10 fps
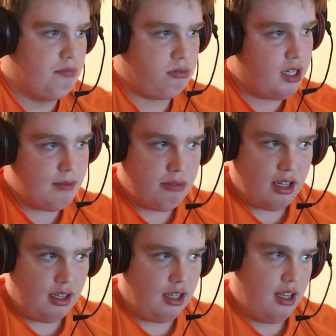pretty
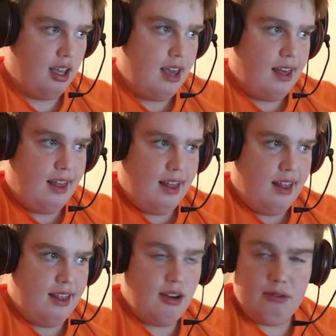bluntly,
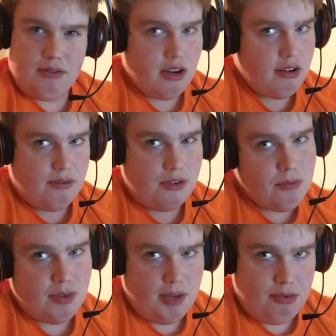there were very few
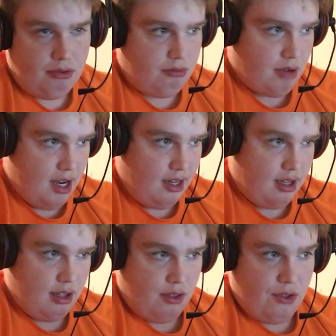people
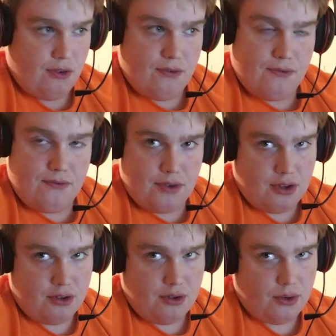running the
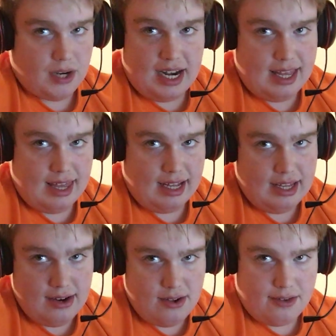full or anything
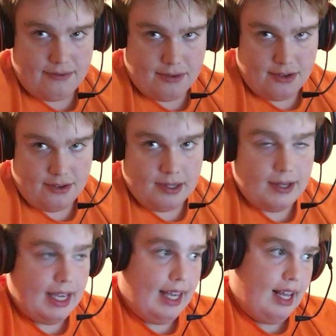near the full
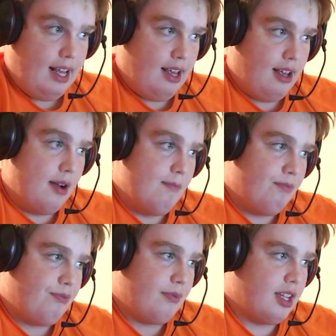
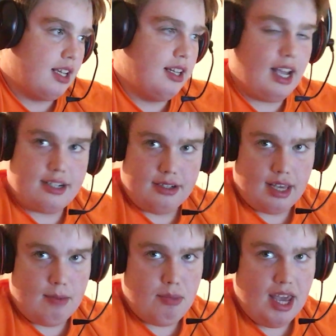national
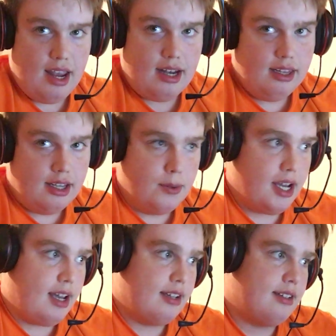campaign in the
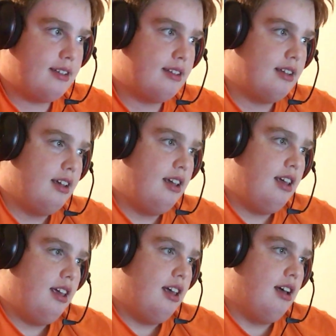U.S.
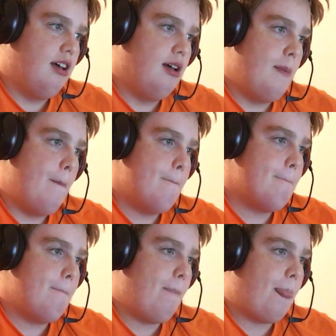Um,
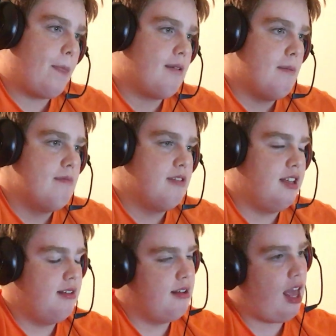
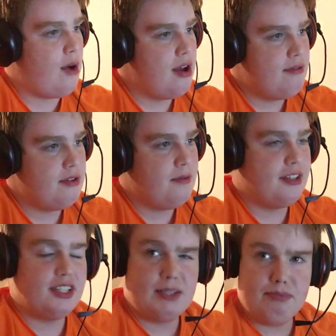However,
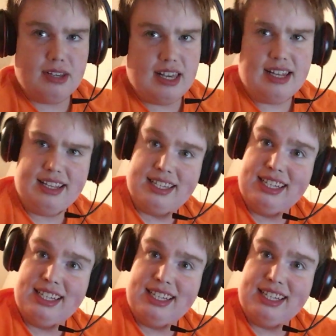the split